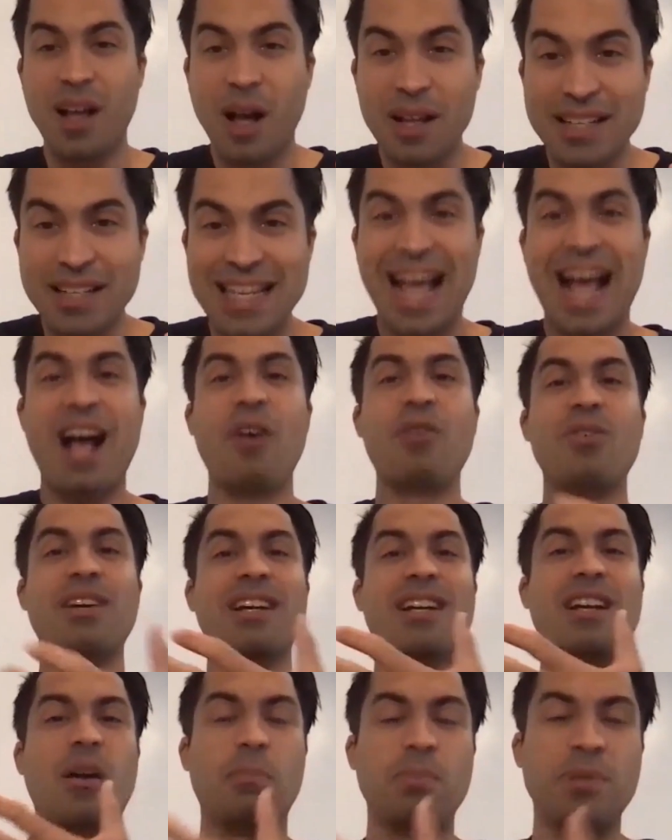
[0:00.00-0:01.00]
down
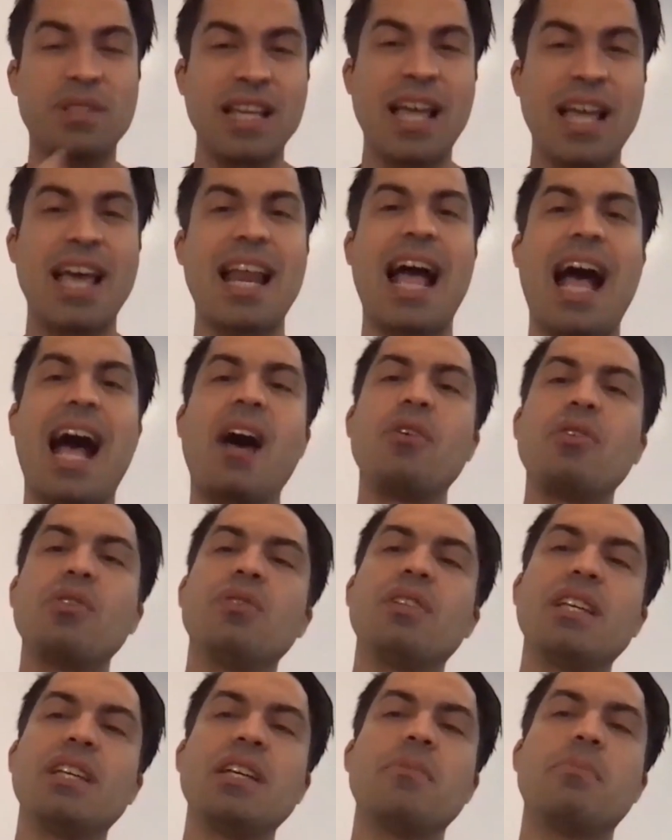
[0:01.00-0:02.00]
and upset, how do you
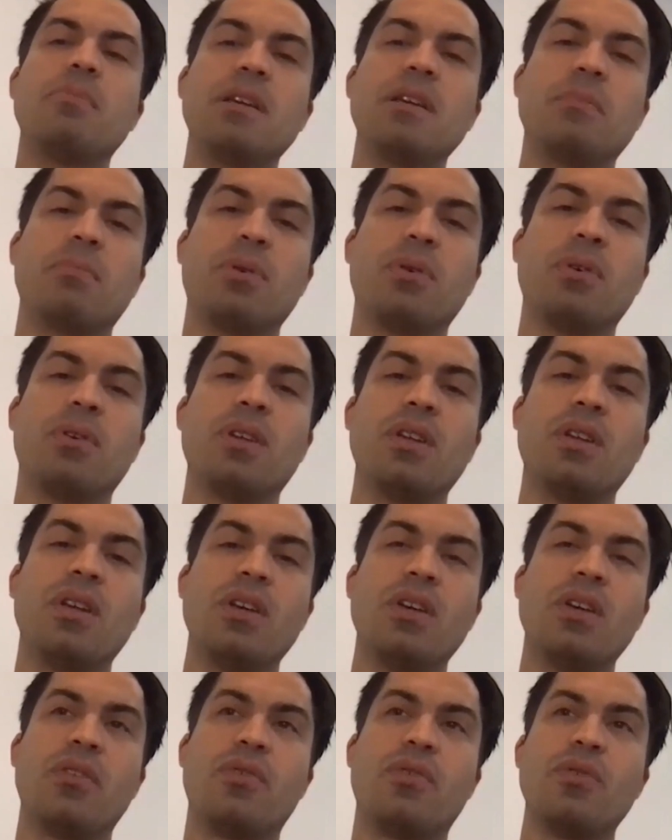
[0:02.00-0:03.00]
lead people
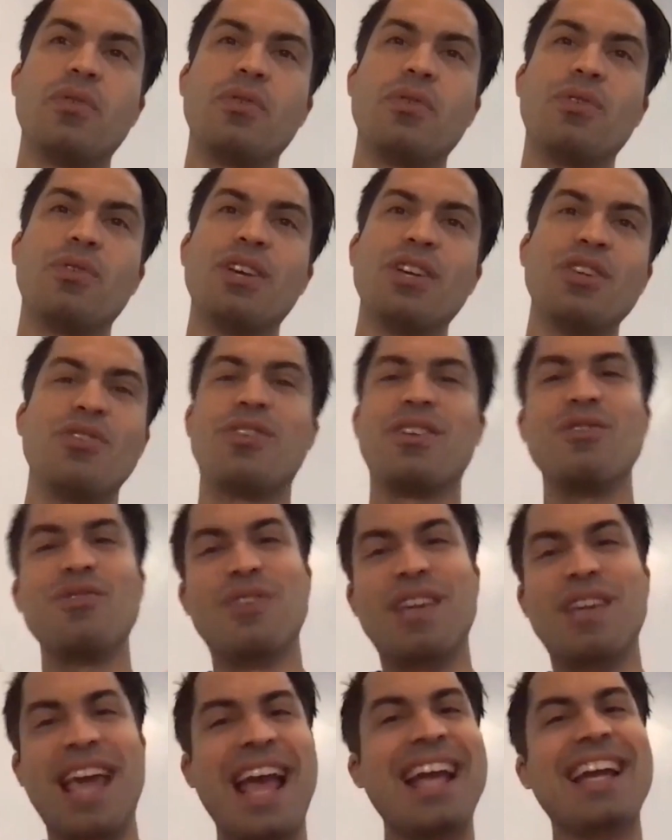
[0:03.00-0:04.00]
through? You
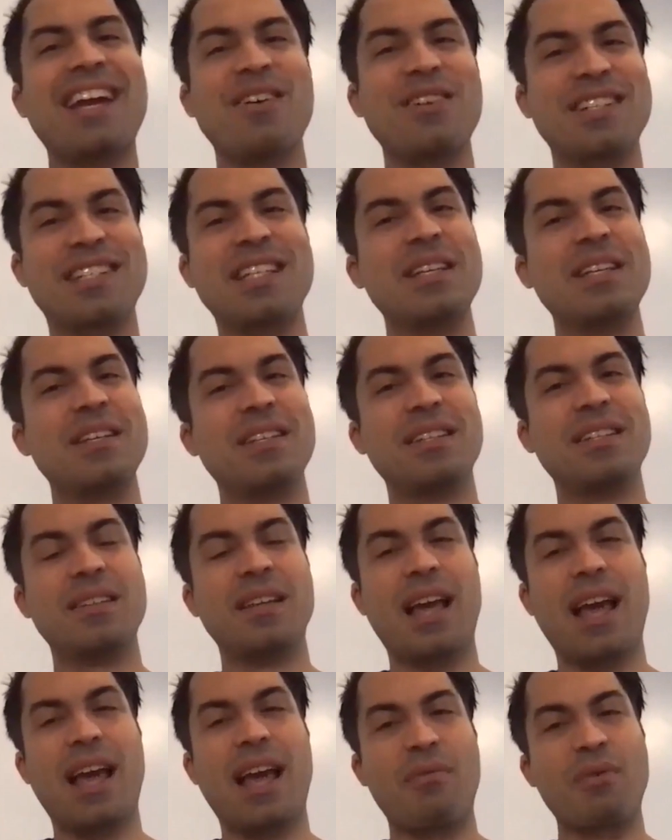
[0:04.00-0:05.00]
can't guarantee
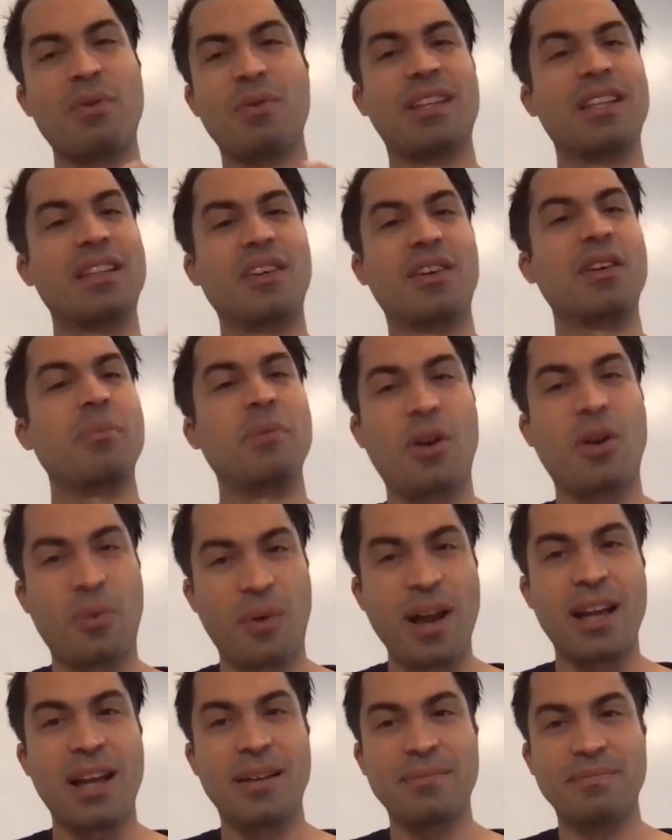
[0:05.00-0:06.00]
everyone that they're going to be all
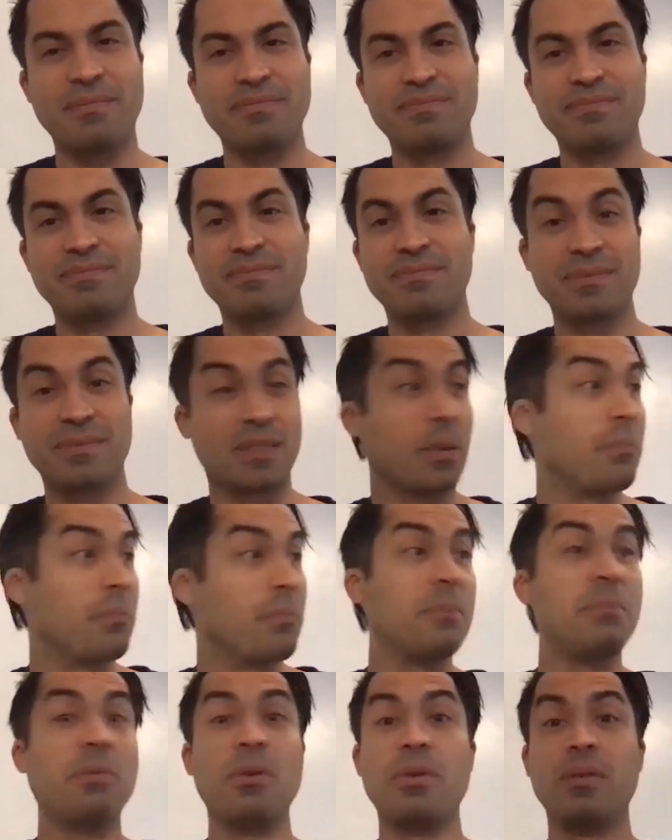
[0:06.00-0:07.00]
right. Some
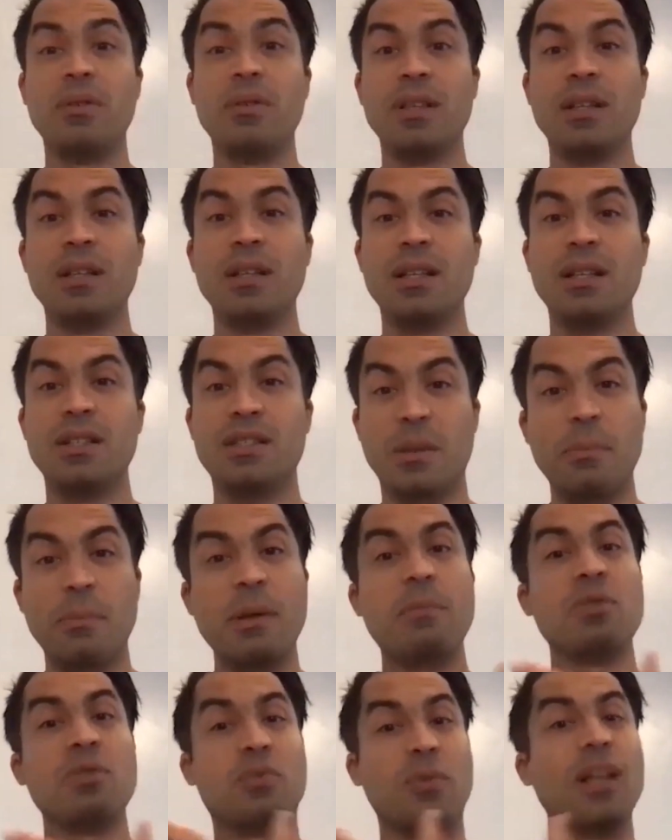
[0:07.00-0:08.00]
people's
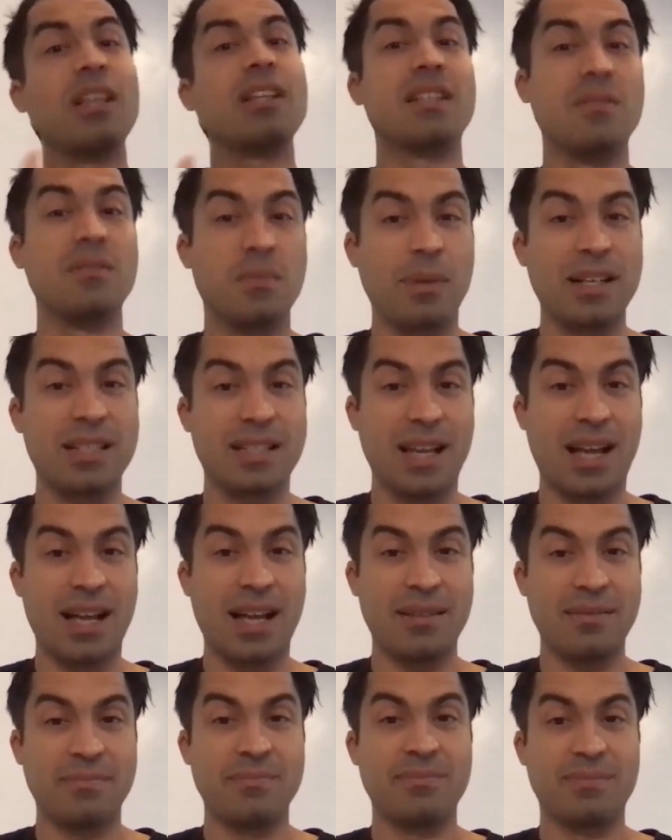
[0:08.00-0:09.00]
relatives might die.
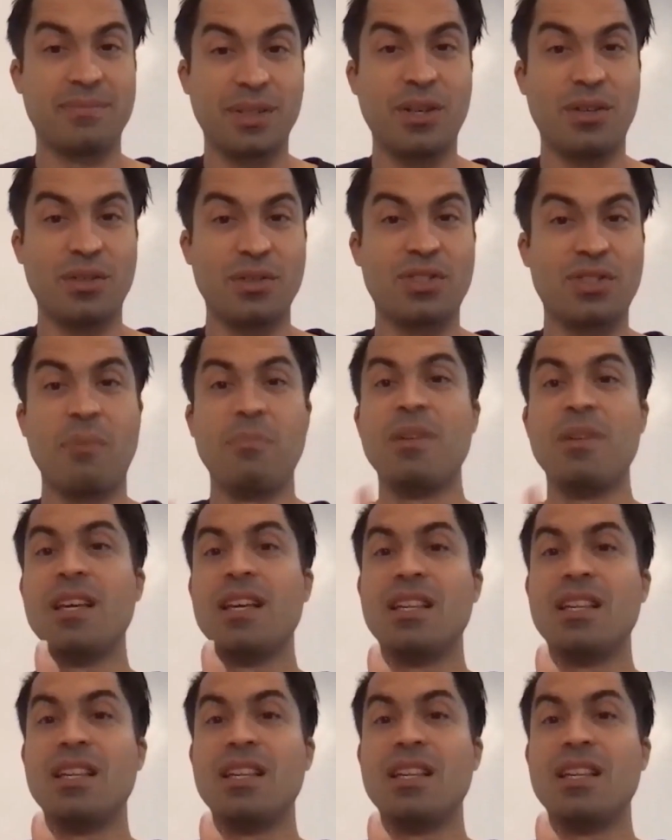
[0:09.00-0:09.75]
You know, some